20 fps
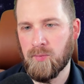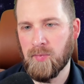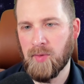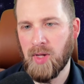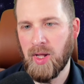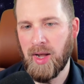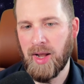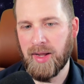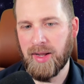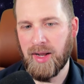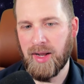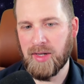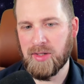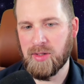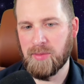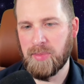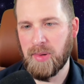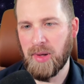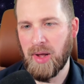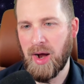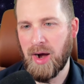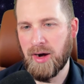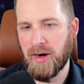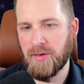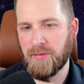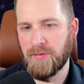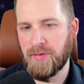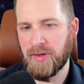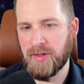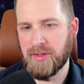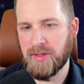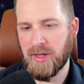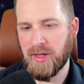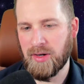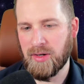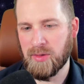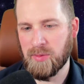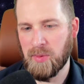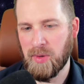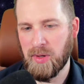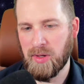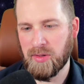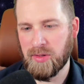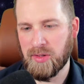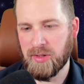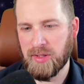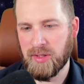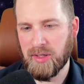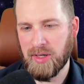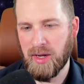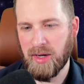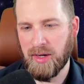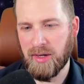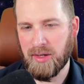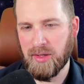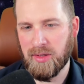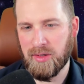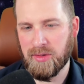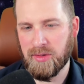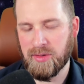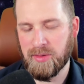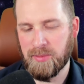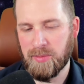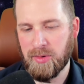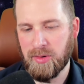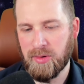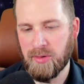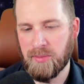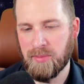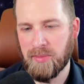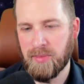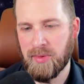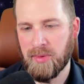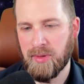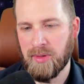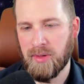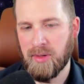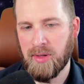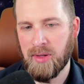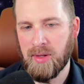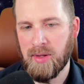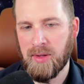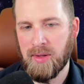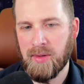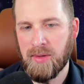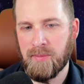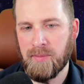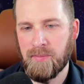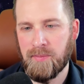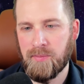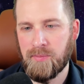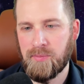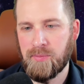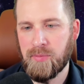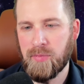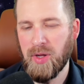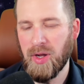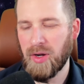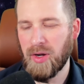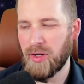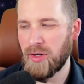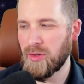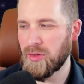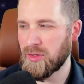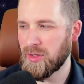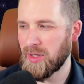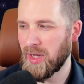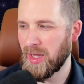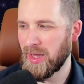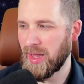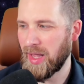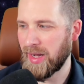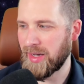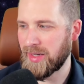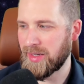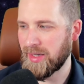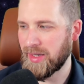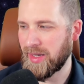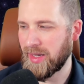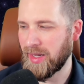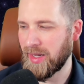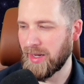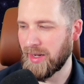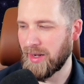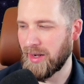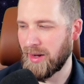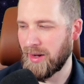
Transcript: And I can actually put Iron Fist there as well, just to kind of clear some room. So usually I like to get